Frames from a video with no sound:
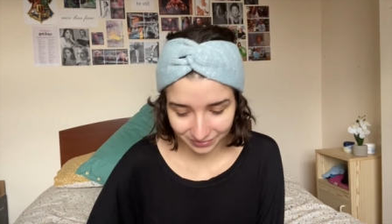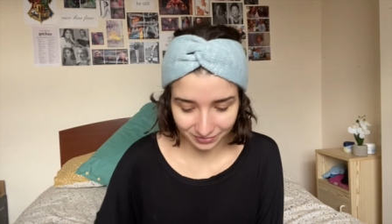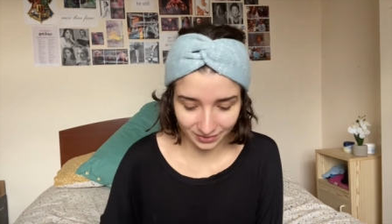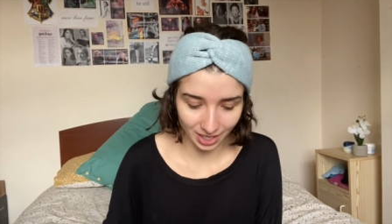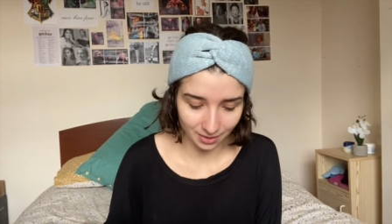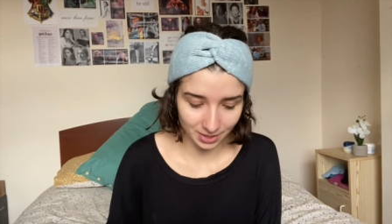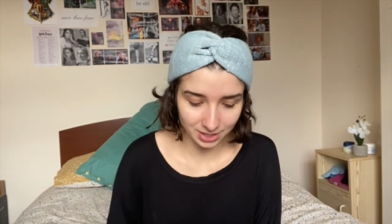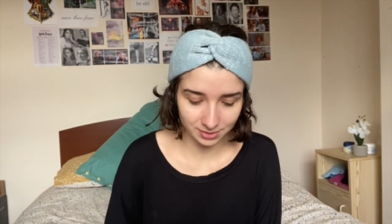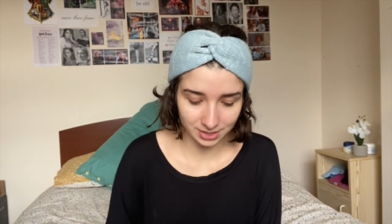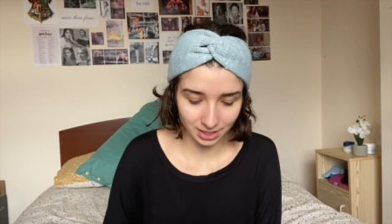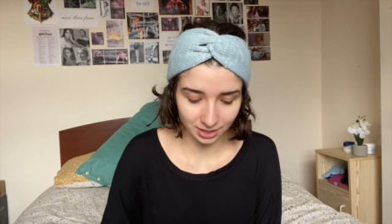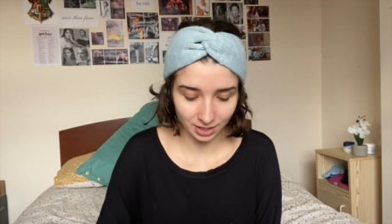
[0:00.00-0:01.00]
yeah, as I
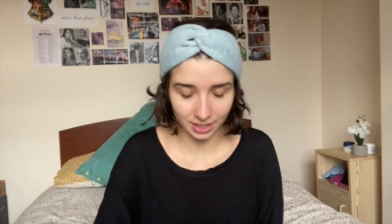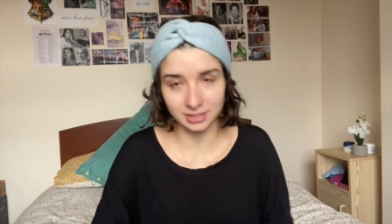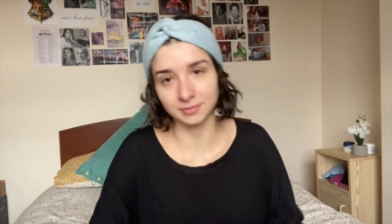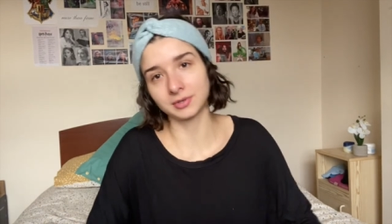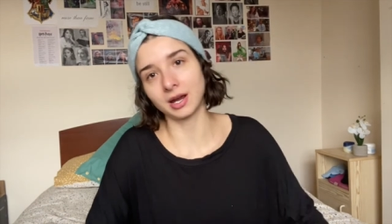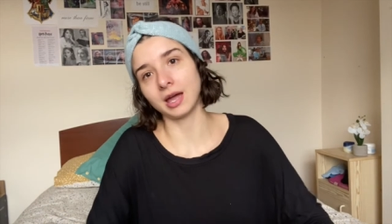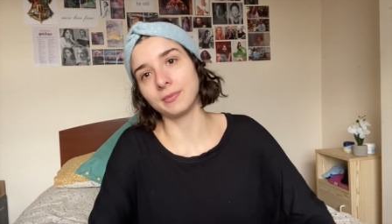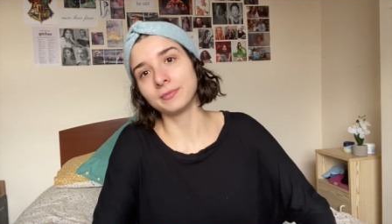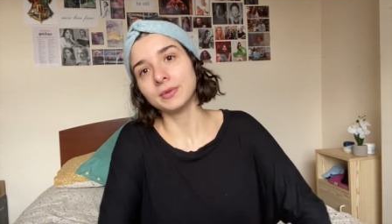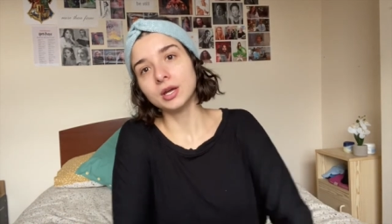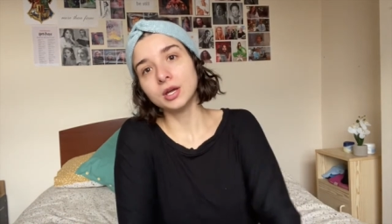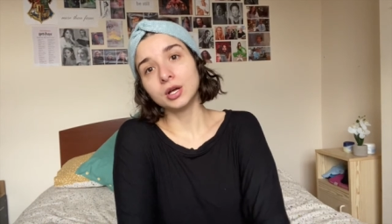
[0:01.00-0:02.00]
said, like, subscribe,
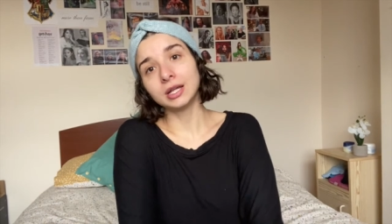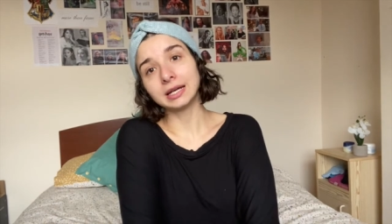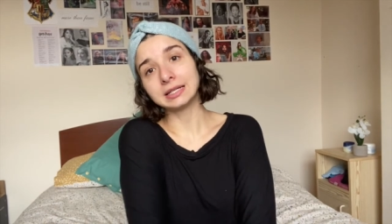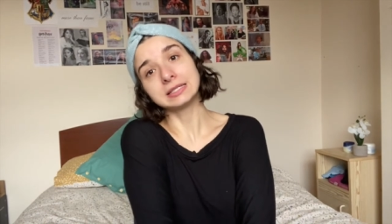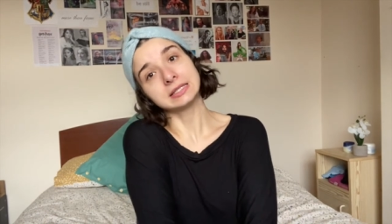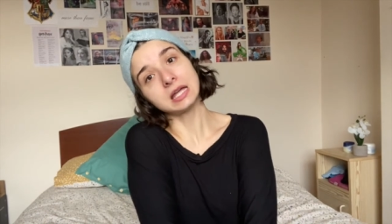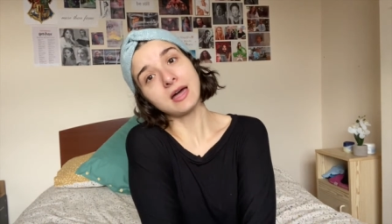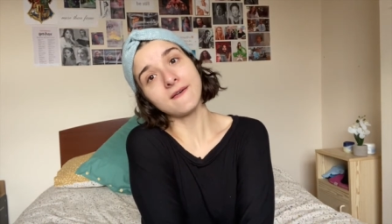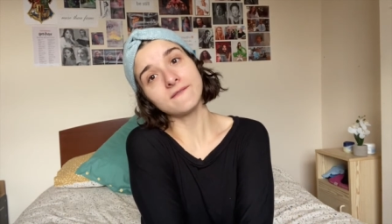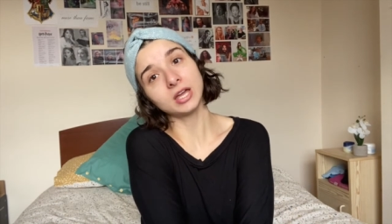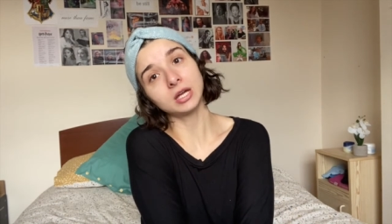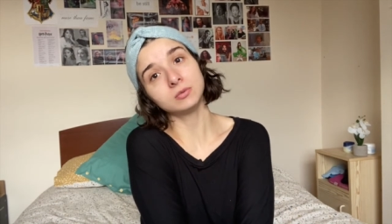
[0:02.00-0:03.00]
all that kind of stuff,
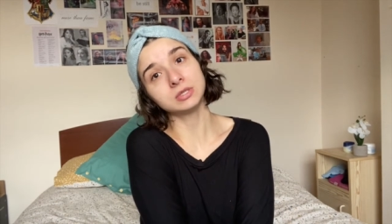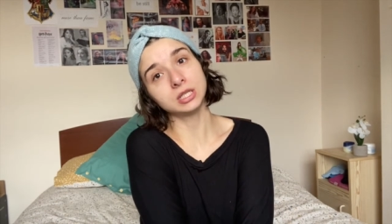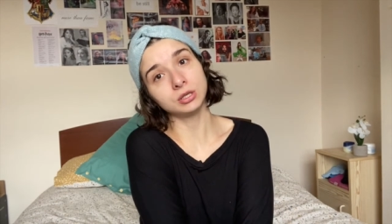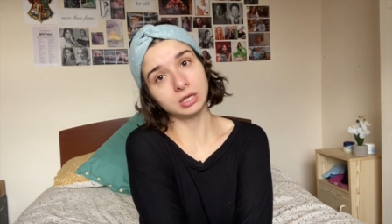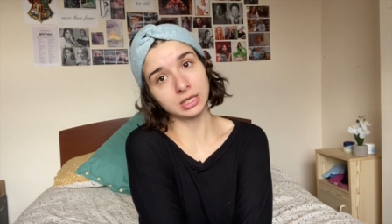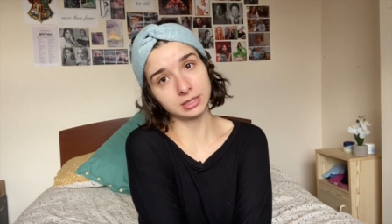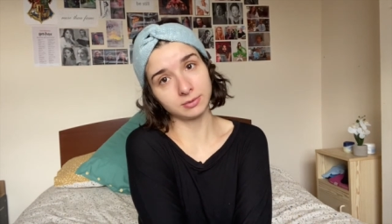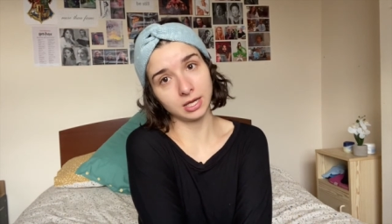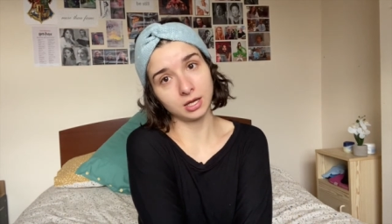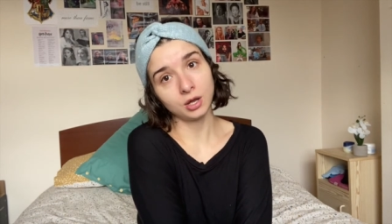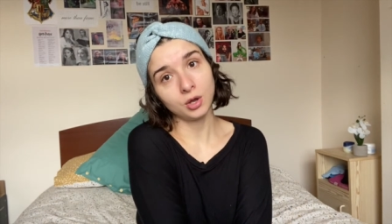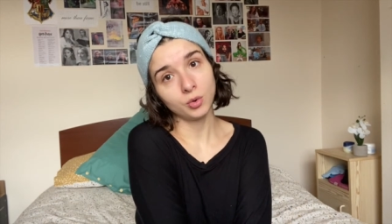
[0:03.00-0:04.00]
and we'll see you next
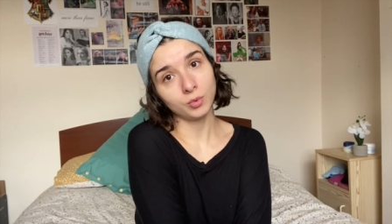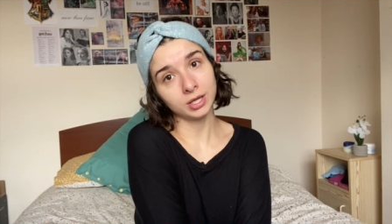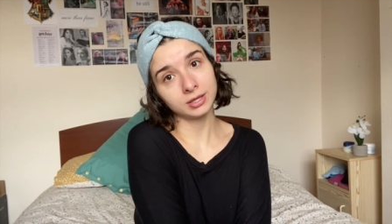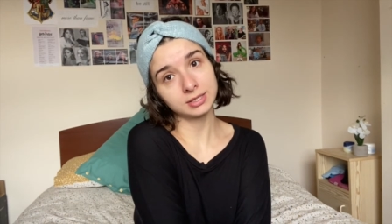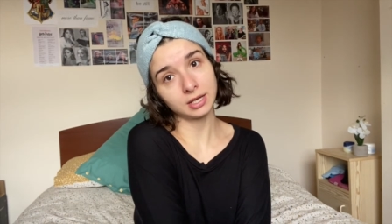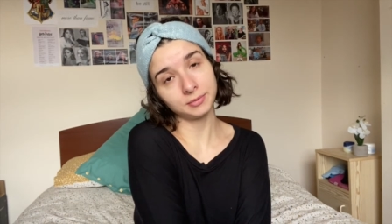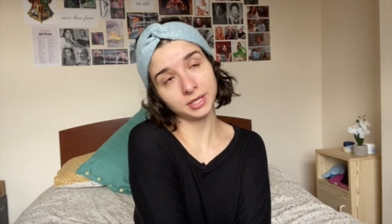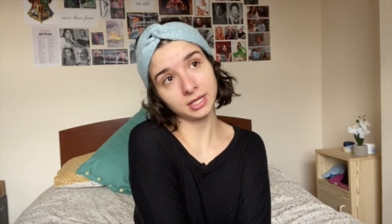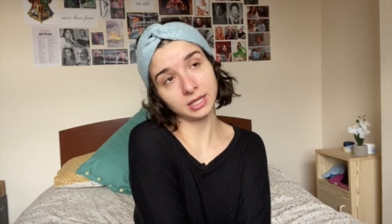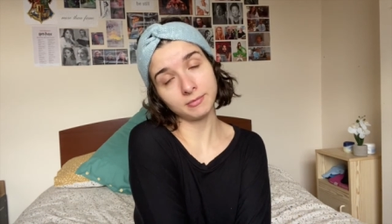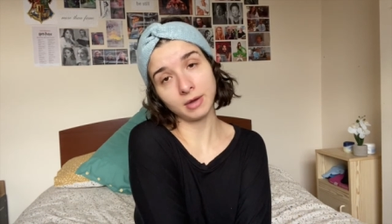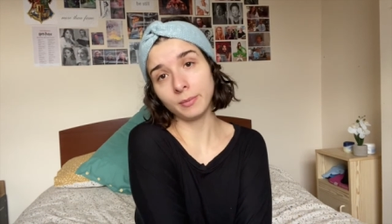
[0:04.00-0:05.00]
week with something
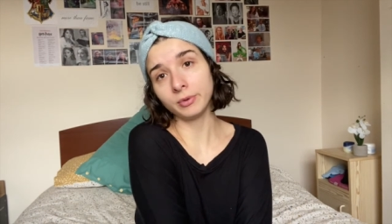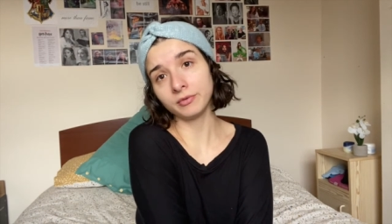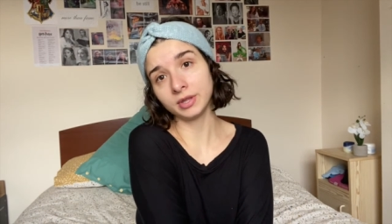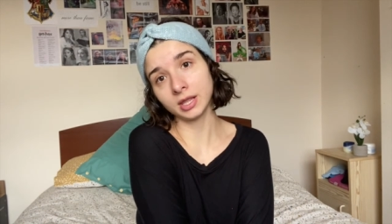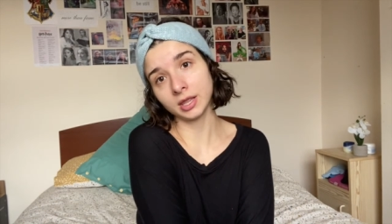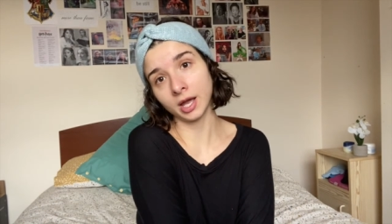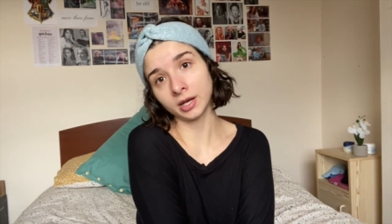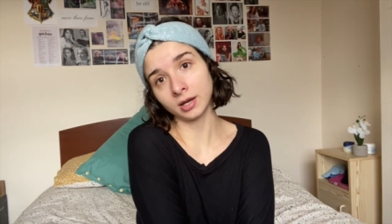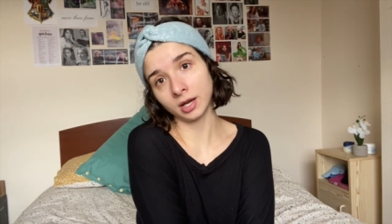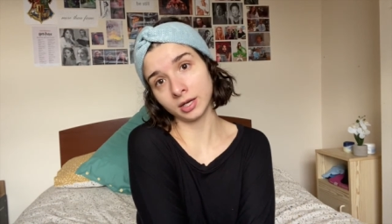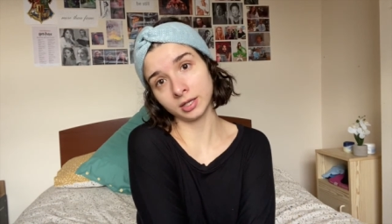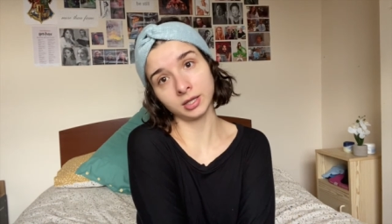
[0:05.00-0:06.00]
that might be really
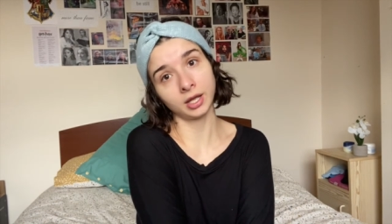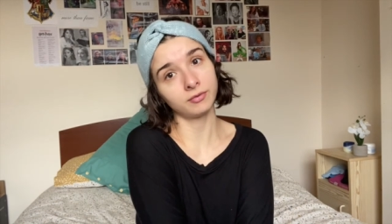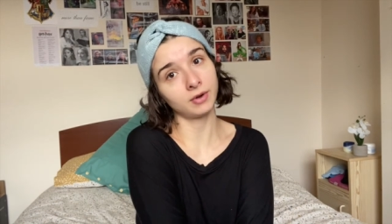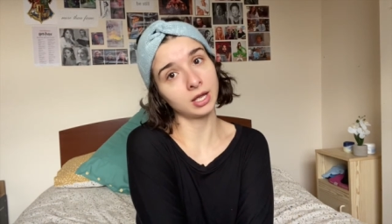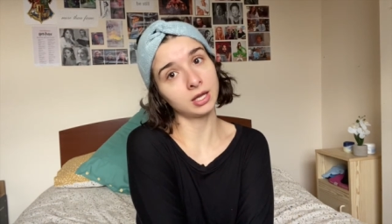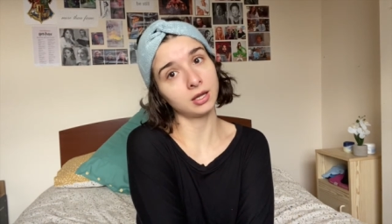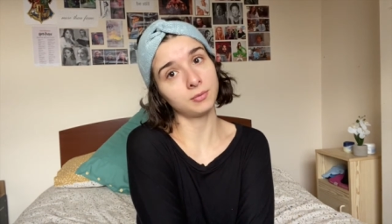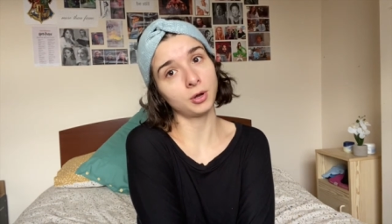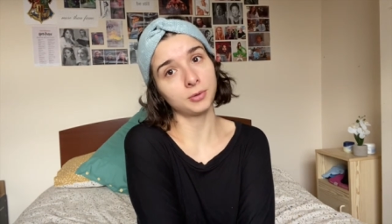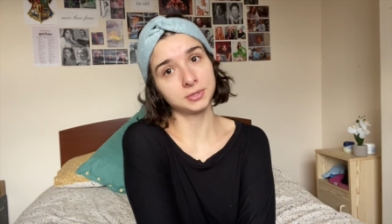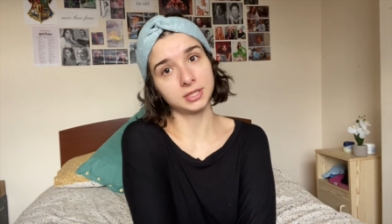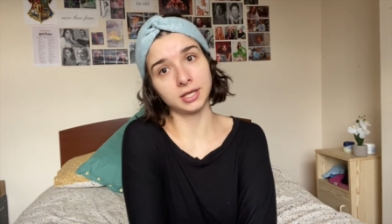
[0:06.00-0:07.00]
light-hearted, like ranking
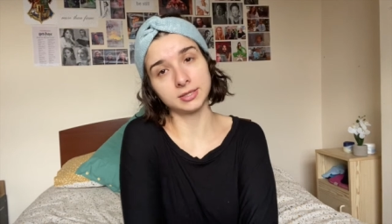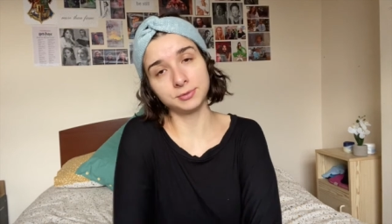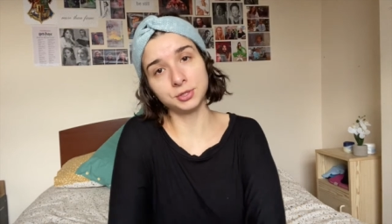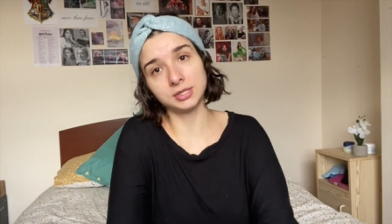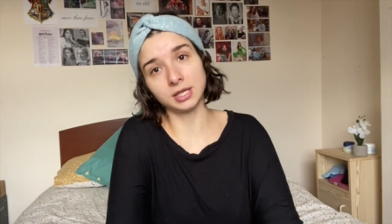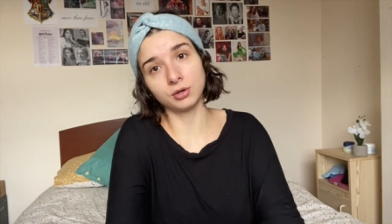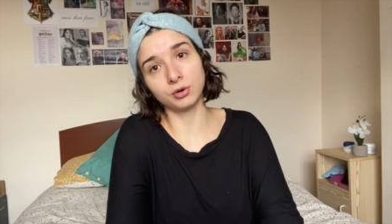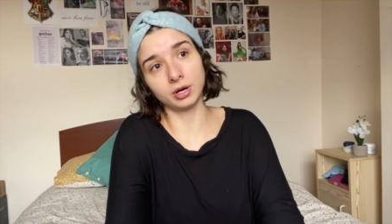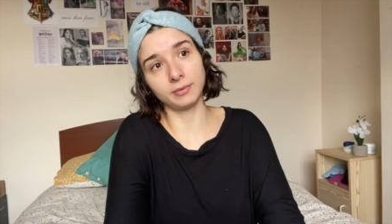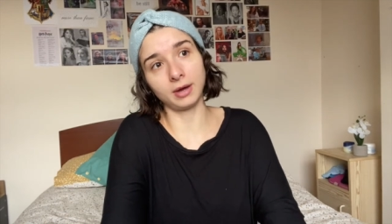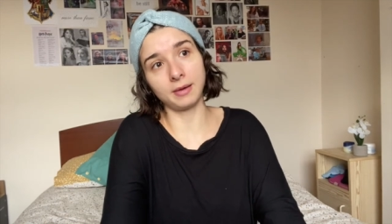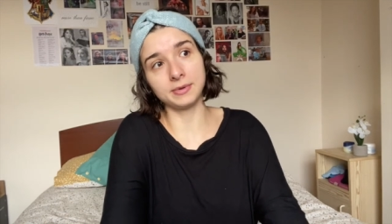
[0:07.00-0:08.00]
pop stars music, or
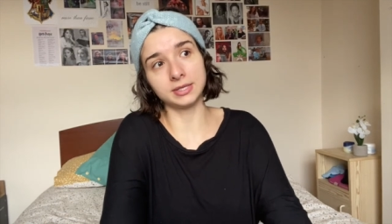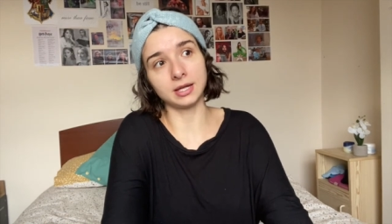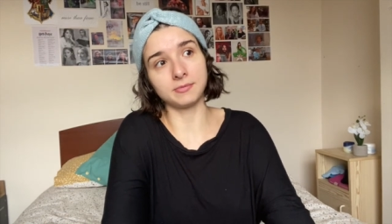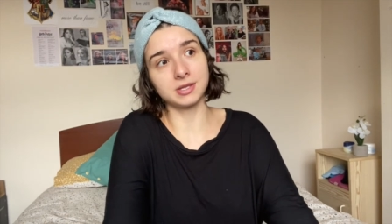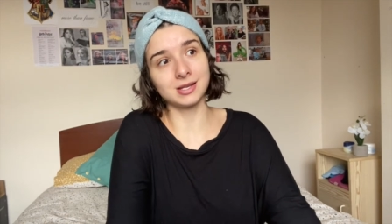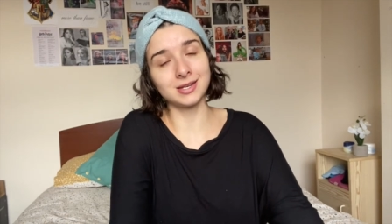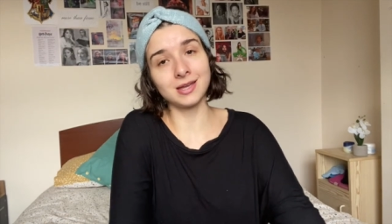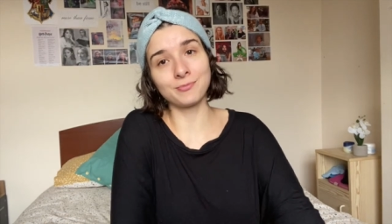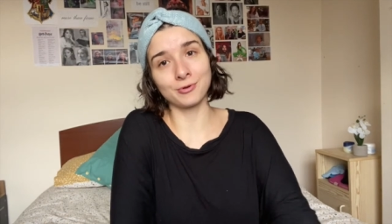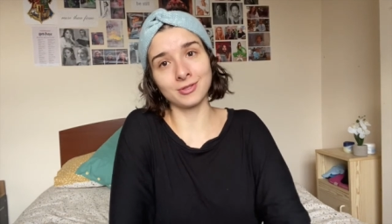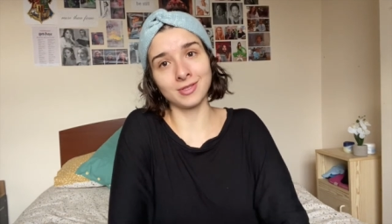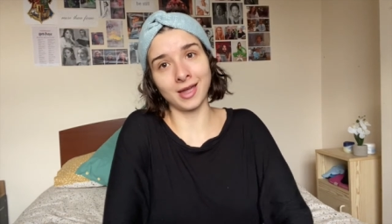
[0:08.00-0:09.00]
it might be something
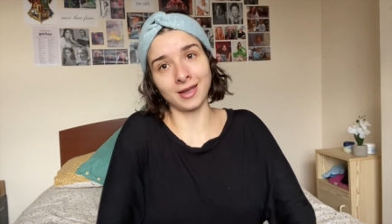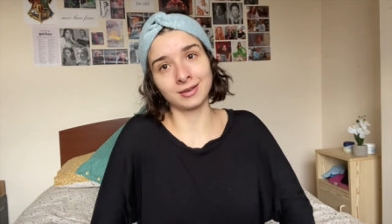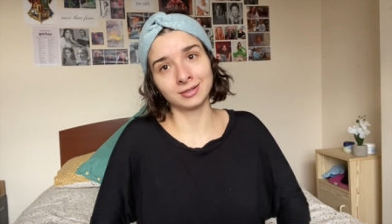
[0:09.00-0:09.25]
deeper, like